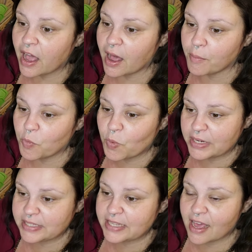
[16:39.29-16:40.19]

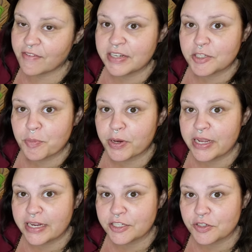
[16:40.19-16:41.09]
Once the oven is
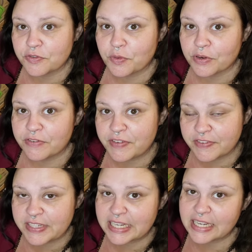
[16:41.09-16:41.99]
preheated to
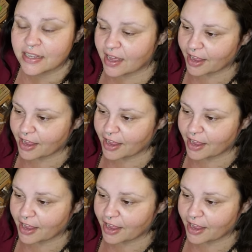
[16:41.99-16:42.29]
450,